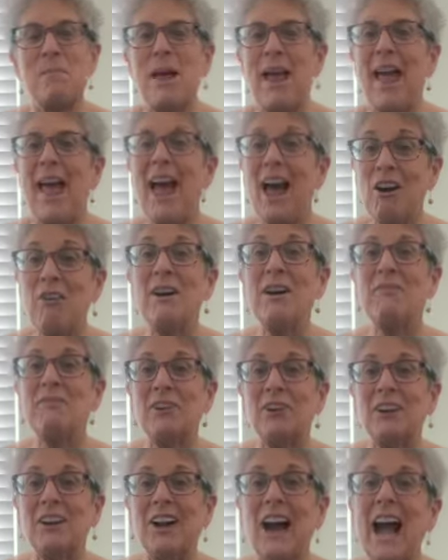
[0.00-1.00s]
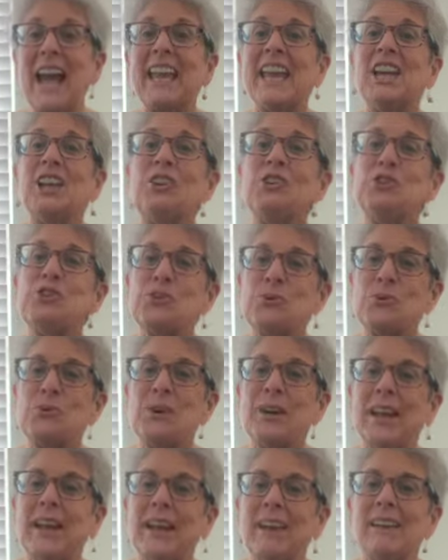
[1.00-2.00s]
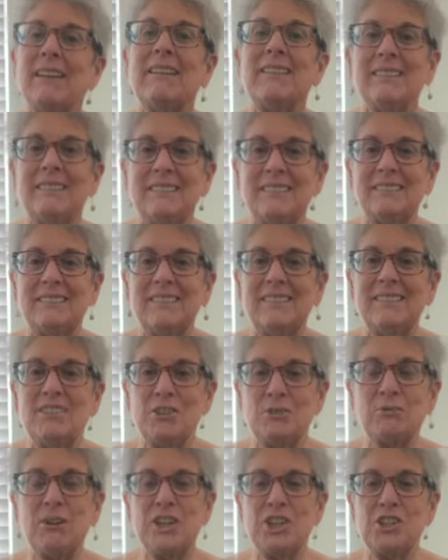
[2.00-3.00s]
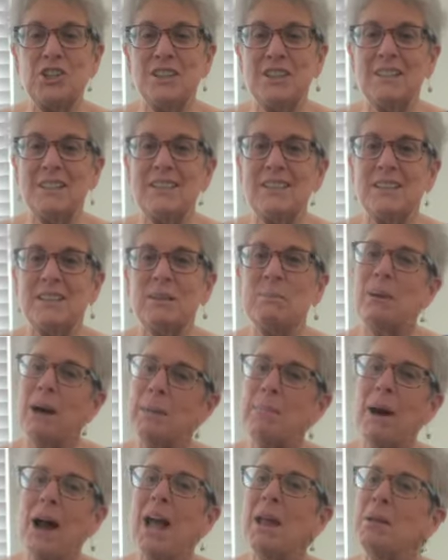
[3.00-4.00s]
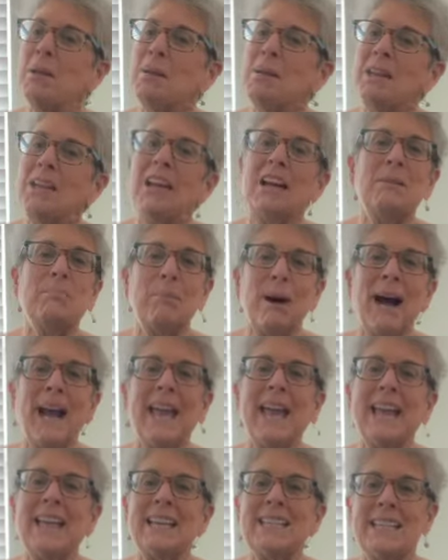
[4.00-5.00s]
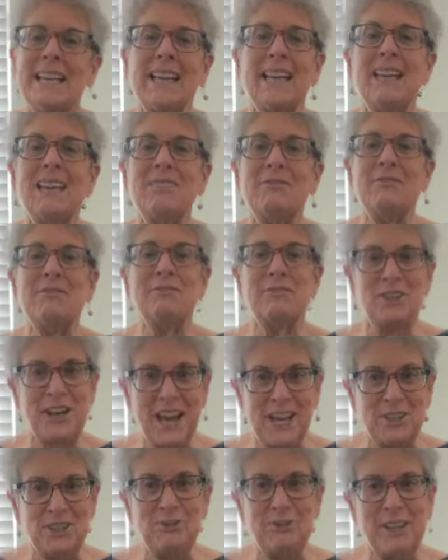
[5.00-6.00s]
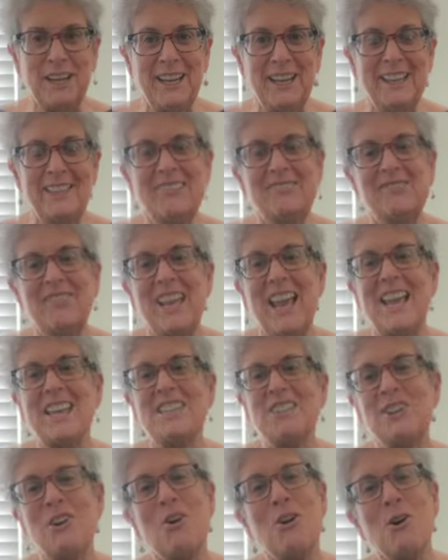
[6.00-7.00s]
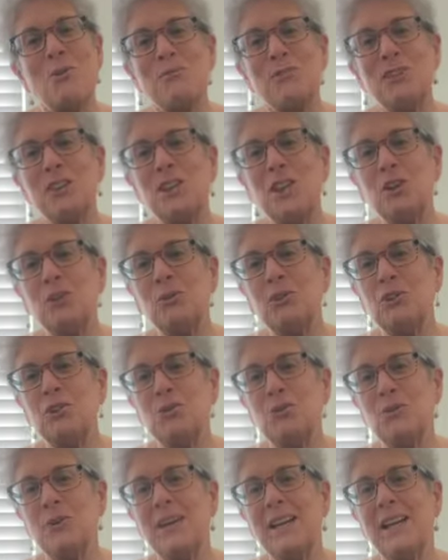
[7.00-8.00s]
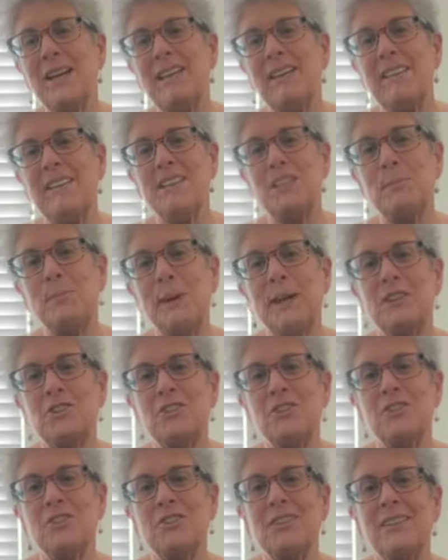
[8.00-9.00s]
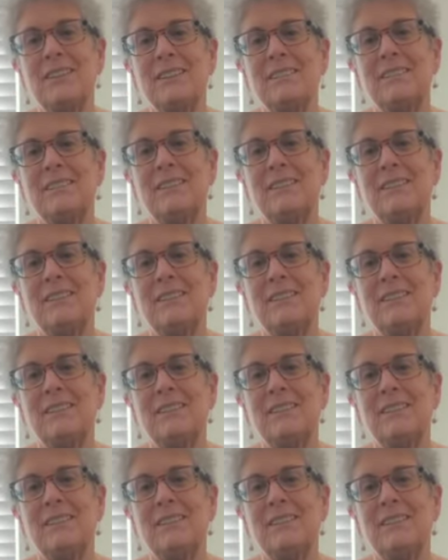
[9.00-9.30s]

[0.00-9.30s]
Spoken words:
However, I can enjoy the riches by buying a ticket for entry. So hopefully you'll enjoy these pictures.